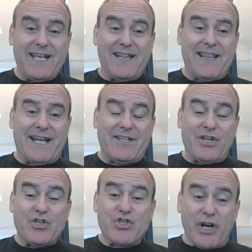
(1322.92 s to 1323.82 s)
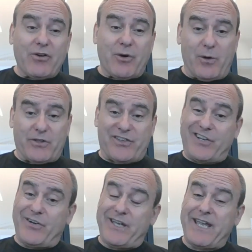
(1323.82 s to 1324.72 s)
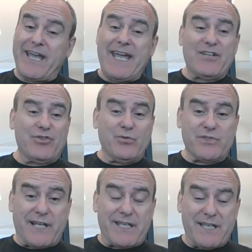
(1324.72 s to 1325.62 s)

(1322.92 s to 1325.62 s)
that shareholders are going, hey, dudes, are